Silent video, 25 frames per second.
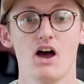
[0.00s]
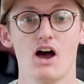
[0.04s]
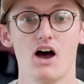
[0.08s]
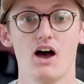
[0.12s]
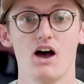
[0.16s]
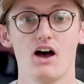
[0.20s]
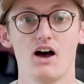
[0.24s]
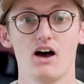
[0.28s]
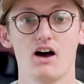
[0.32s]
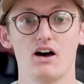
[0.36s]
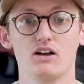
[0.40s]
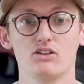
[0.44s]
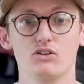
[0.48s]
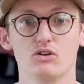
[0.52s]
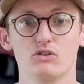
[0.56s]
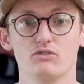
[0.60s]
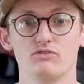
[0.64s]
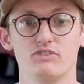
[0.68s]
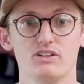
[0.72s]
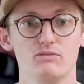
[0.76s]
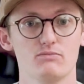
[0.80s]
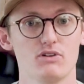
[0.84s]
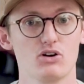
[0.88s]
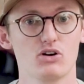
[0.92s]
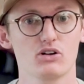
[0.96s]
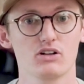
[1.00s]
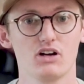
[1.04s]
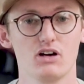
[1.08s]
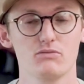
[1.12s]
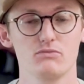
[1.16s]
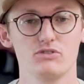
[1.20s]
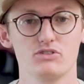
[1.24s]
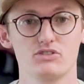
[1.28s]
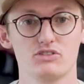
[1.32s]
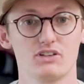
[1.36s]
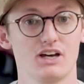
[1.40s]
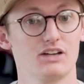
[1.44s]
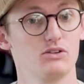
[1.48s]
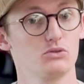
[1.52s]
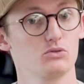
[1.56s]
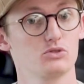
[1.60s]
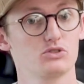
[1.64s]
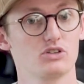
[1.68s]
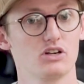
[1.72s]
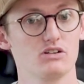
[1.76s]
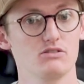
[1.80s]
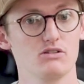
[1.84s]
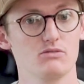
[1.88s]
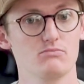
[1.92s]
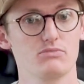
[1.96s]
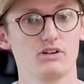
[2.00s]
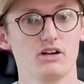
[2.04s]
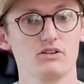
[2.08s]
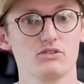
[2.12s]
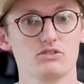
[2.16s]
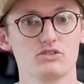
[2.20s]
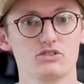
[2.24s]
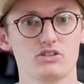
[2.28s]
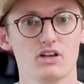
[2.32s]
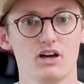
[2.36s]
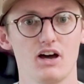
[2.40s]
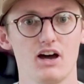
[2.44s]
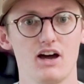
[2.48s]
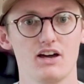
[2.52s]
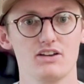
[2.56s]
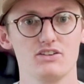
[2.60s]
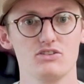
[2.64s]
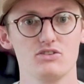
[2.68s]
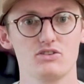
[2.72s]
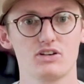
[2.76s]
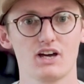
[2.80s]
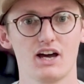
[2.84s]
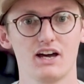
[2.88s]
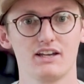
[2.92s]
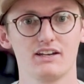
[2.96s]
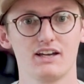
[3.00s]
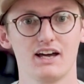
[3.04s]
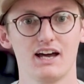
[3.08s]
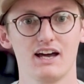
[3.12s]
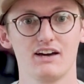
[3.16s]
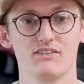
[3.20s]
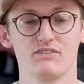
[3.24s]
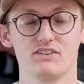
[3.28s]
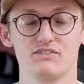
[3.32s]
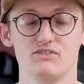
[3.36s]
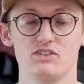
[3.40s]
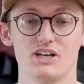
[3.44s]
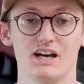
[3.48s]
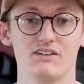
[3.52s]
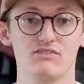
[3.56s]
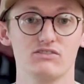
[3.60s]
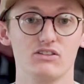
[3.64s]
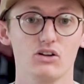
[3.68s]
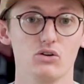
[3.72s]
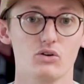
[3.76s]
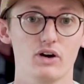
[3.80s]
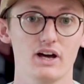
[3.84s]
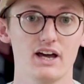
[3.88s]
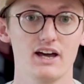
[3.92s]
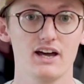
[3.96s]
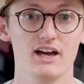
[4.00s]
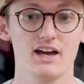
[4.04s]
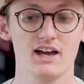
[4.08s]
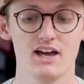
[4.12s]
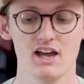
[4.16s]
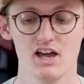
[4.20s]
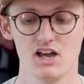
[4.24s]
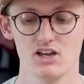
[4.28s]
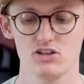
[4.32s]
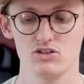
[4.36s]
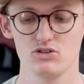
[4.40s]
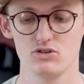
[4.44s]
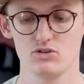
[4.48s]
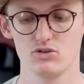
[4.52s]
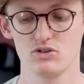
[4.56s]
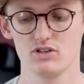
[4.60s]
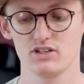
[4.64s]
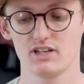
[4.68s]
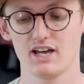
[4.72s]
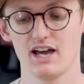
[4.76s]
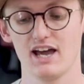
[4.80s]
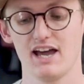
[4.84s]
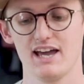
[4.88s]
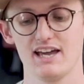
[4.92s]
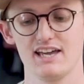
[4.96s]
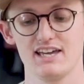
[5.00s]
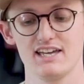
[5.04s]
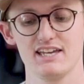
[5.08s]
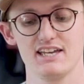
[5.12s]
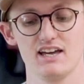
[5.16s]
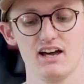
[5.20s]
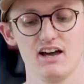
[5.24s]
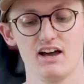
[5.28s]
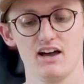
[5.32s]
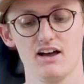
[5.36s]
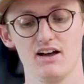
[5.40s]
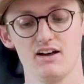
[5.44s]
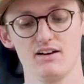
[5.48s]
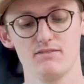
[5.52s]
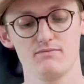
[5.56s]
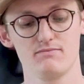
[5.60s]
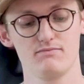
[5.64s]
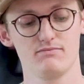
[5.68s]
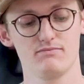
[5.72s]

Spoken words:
A lot of female climbers and also blokes, you can have, if you have long hair, you can get a